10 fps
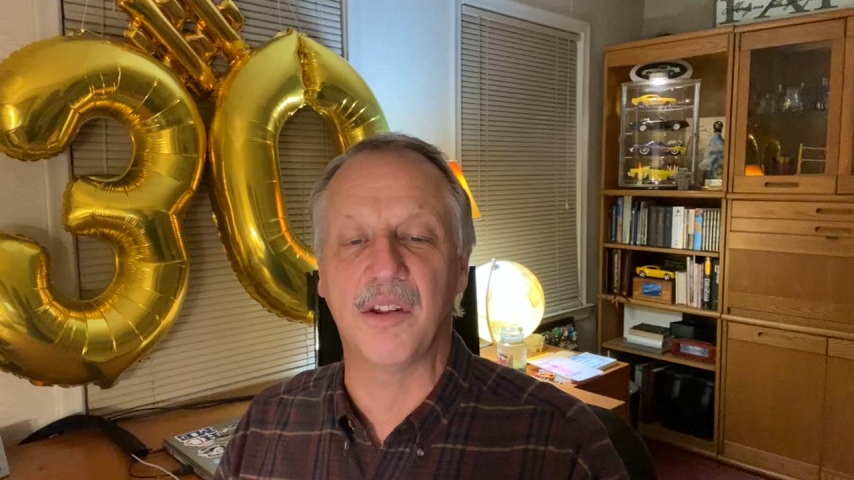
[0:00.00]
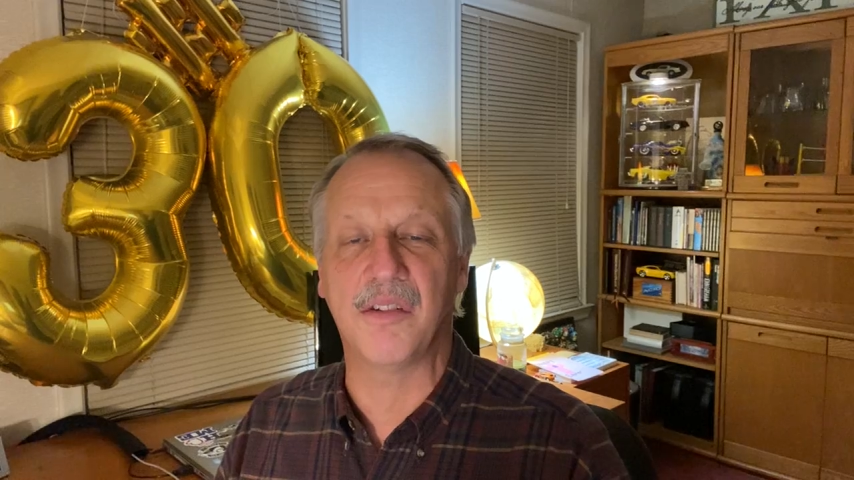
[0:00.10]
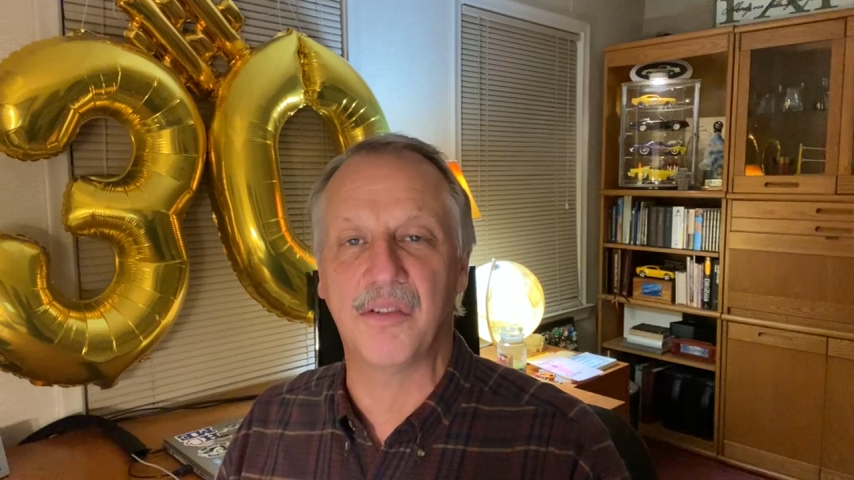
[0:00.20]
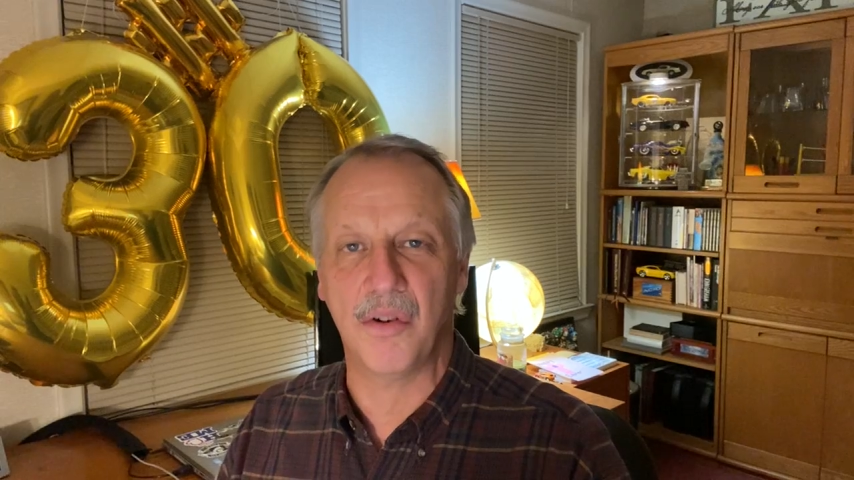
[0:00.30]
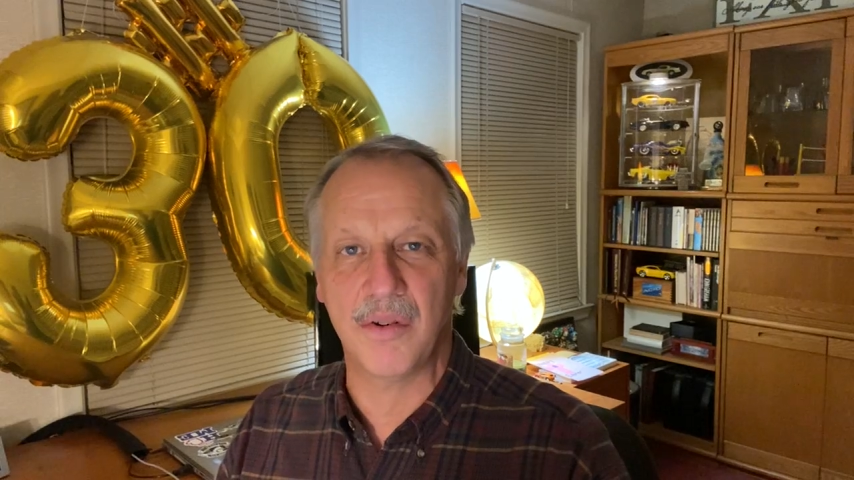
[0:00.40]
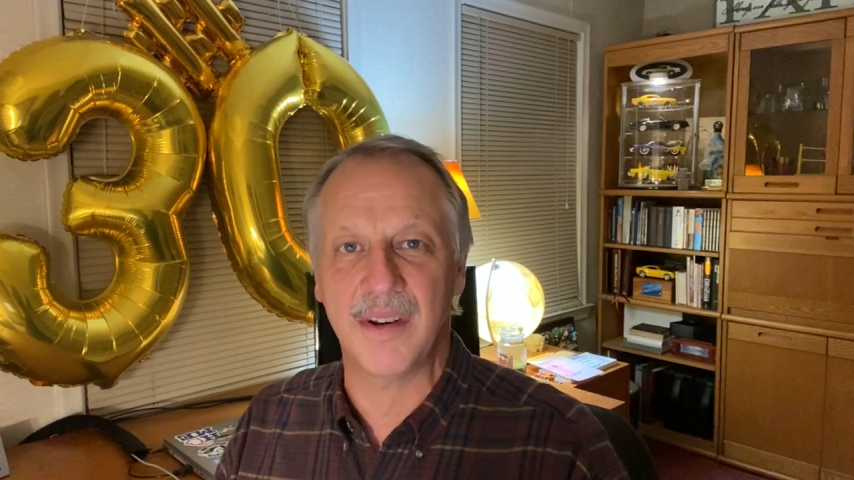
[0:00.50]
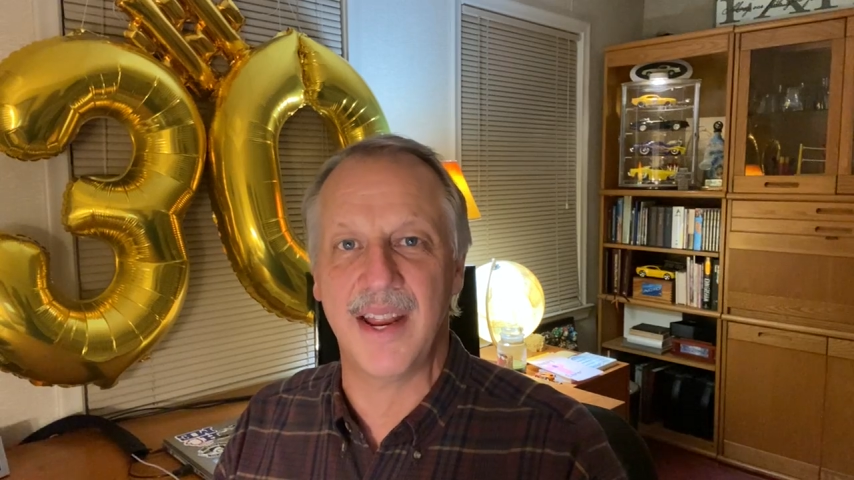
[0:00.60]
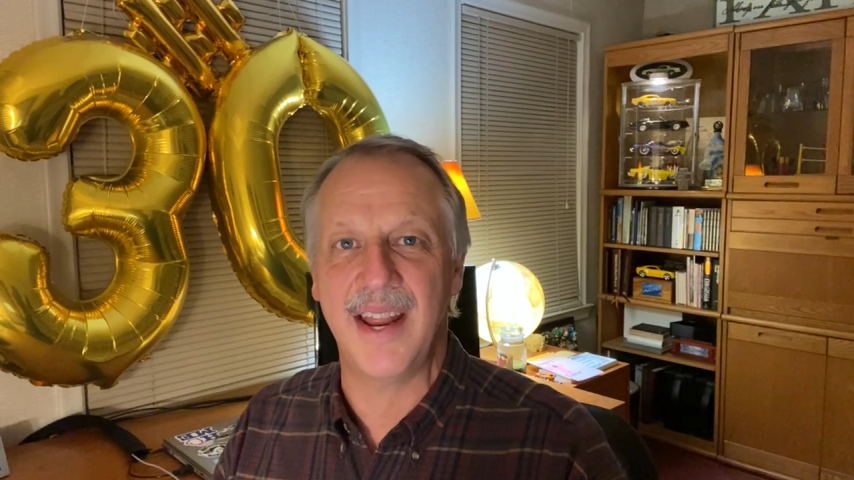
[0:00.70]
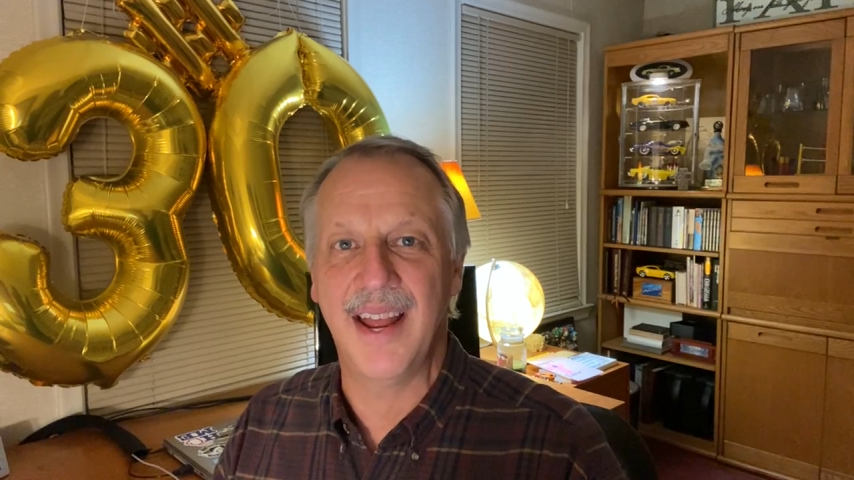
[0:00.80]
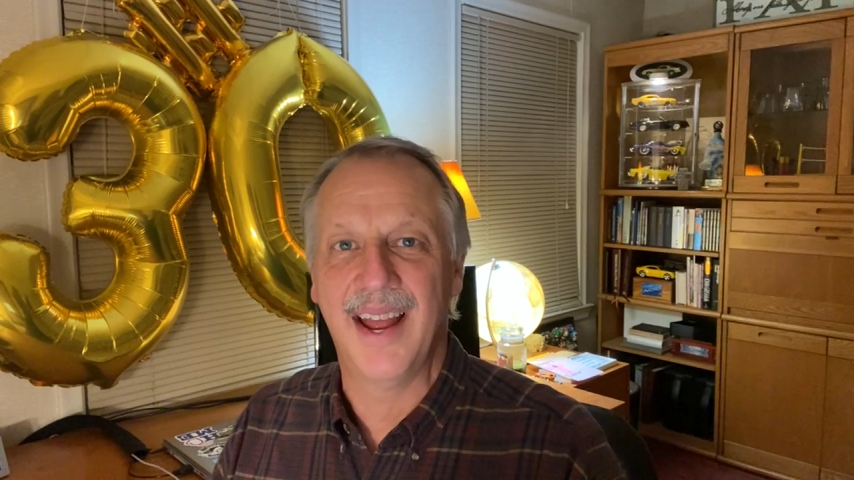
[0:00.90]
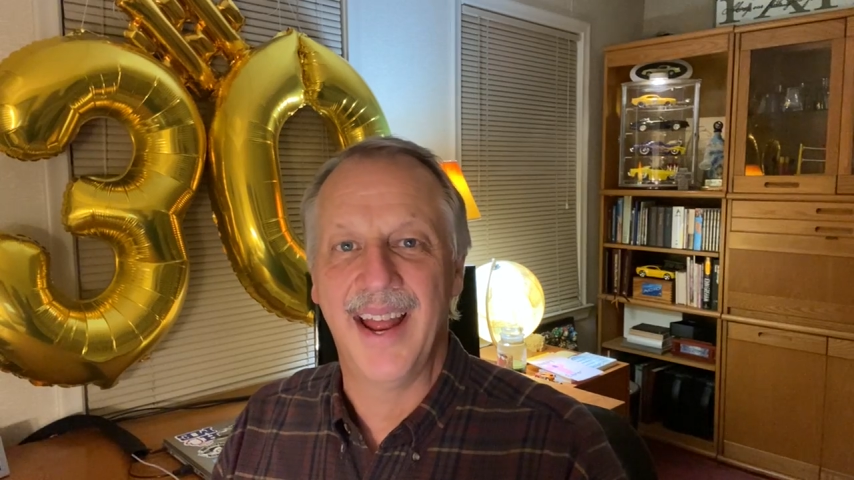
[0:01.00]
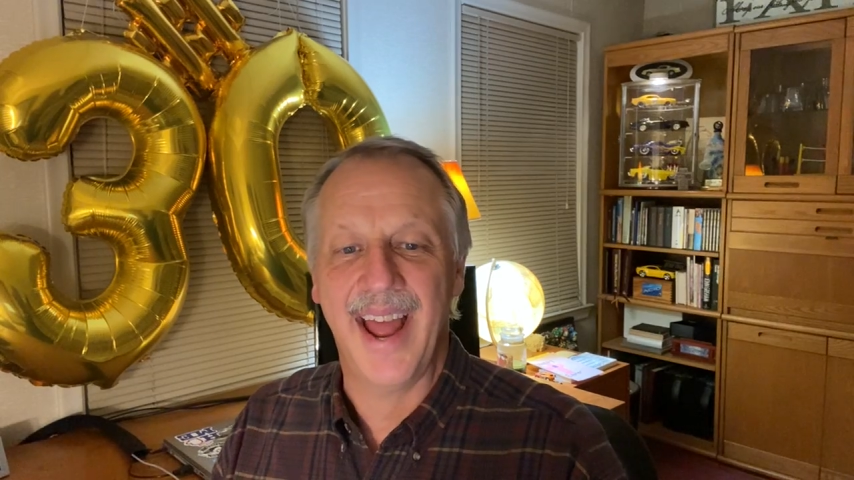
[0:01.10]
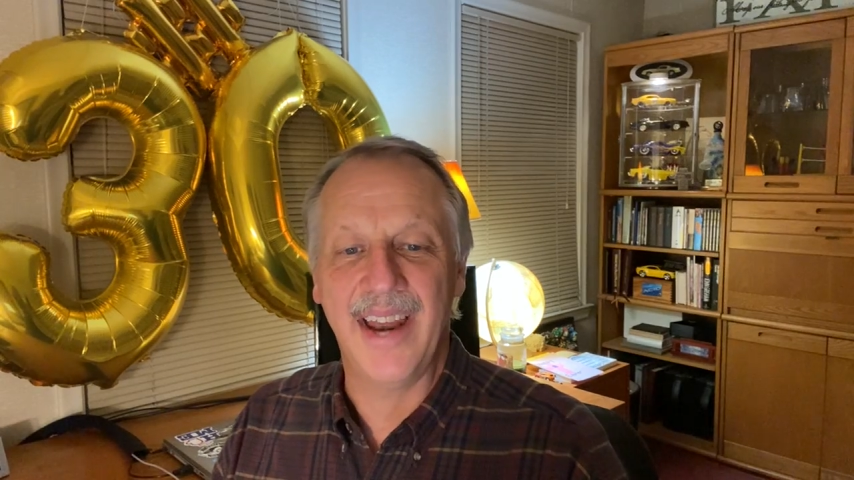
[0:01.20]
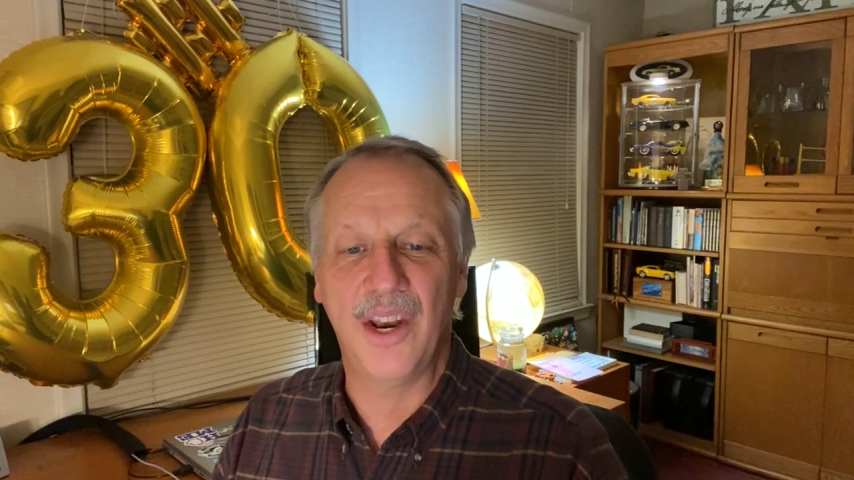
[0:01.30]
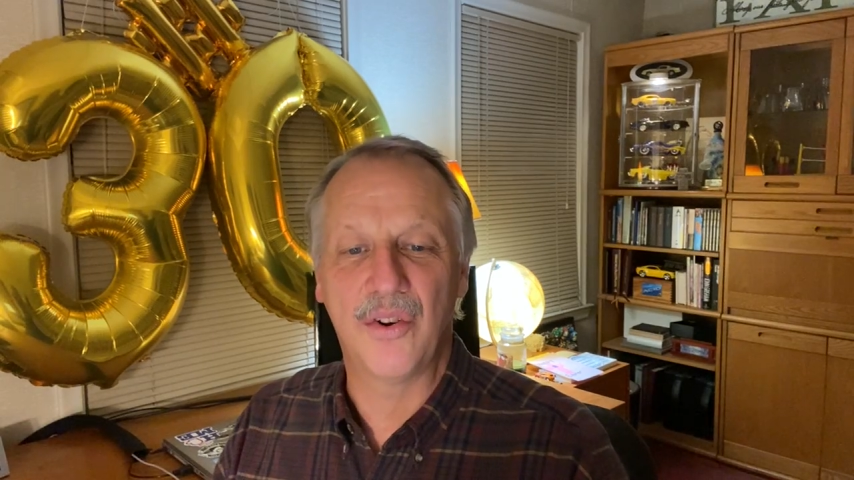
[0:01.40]
a certainty
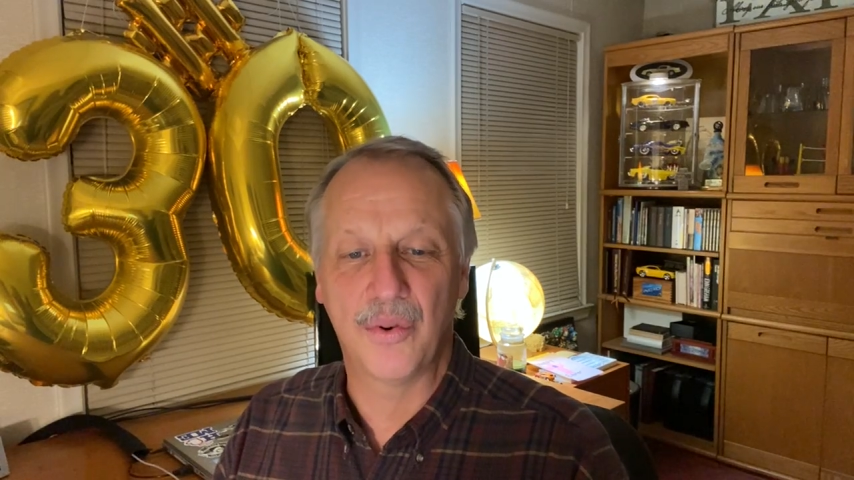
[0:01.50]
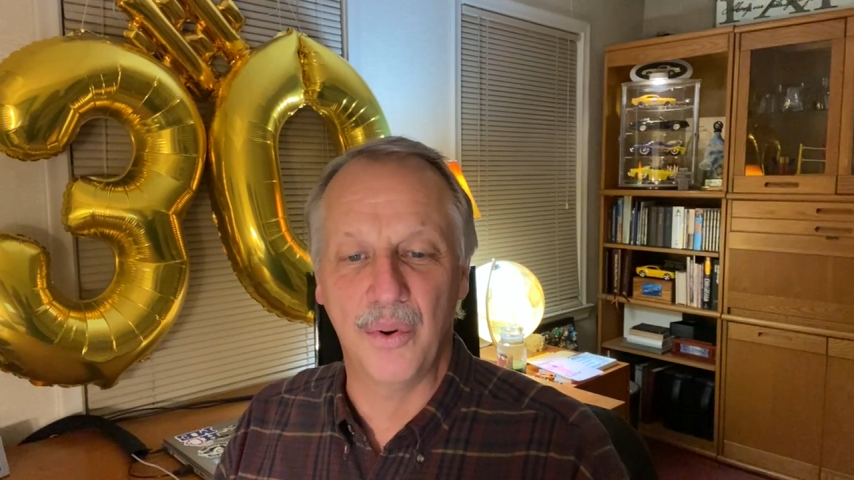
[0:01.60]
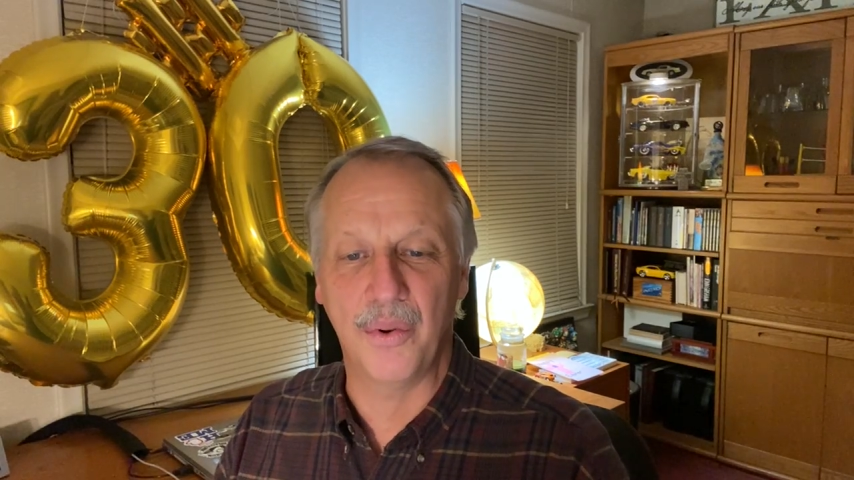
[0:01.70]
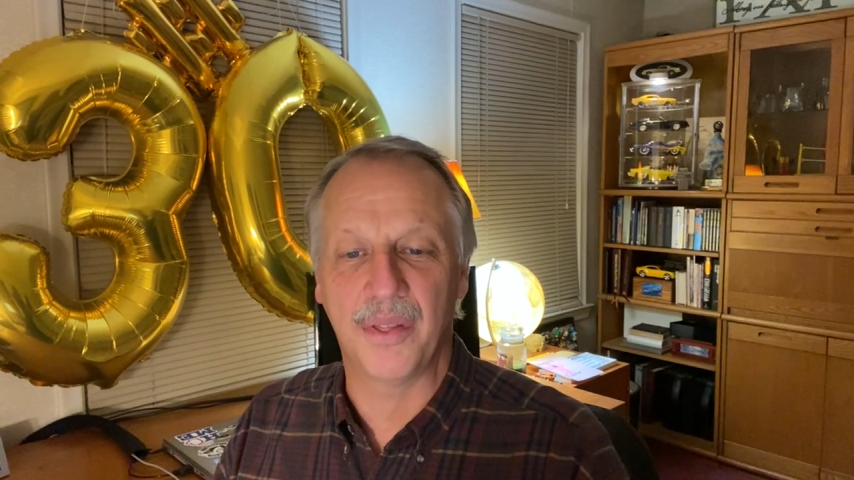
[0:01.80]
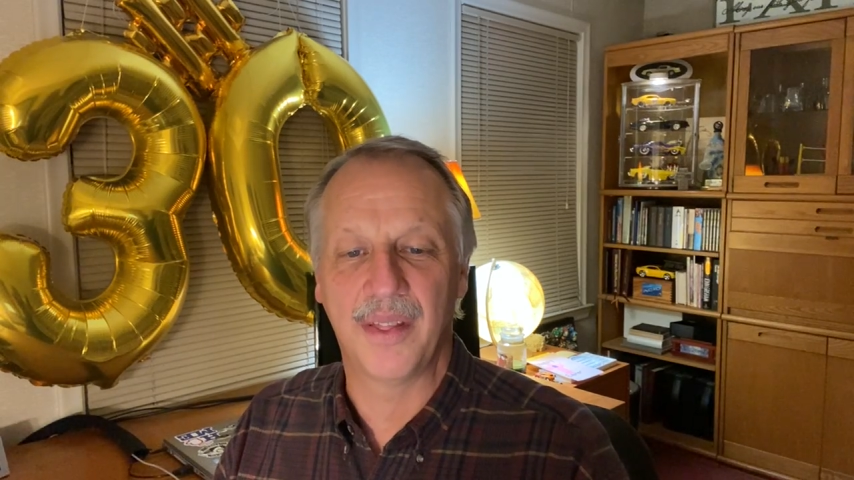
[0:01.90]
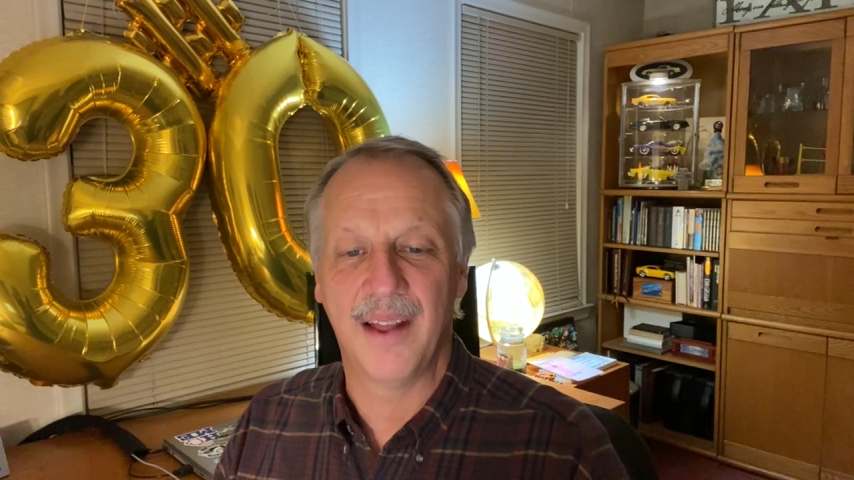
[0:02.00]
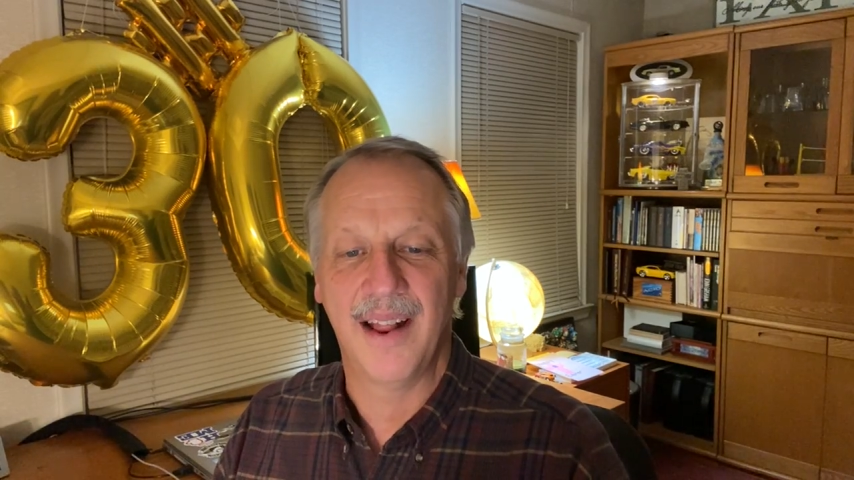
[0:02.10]
and a truth.